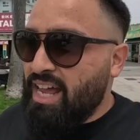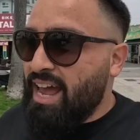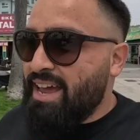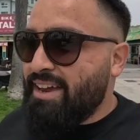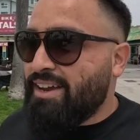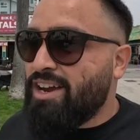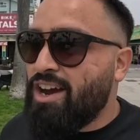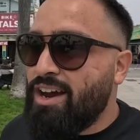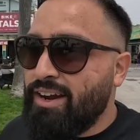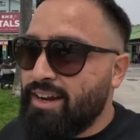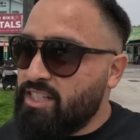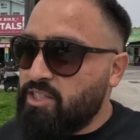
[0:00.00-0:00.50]

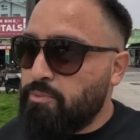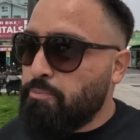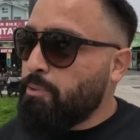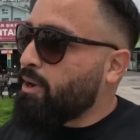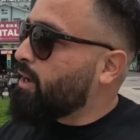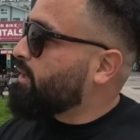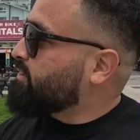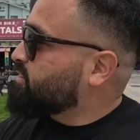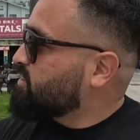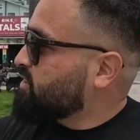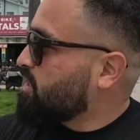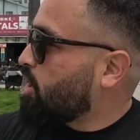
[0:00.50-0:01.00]
iconic
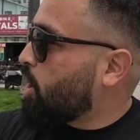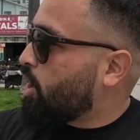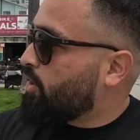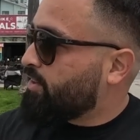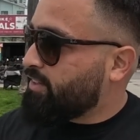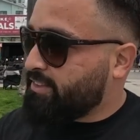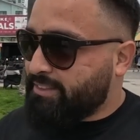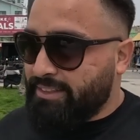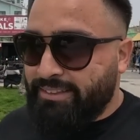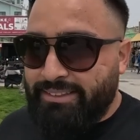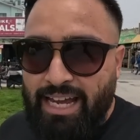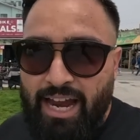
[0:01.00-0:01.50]
spots on
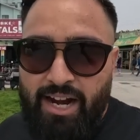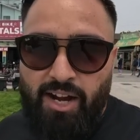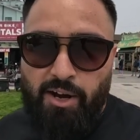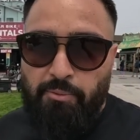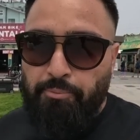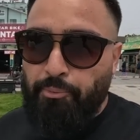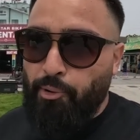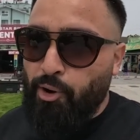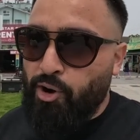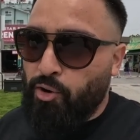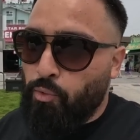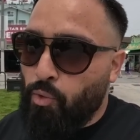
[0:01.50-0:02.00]
this
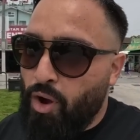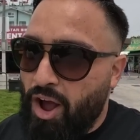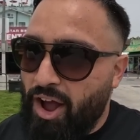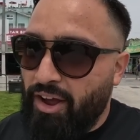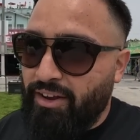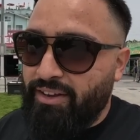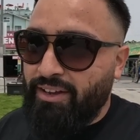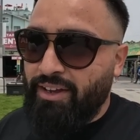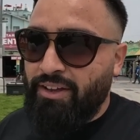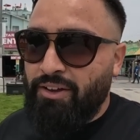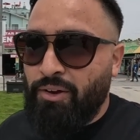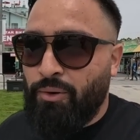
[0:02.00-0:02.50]
entire
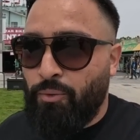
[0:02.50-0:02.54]
boardwalk,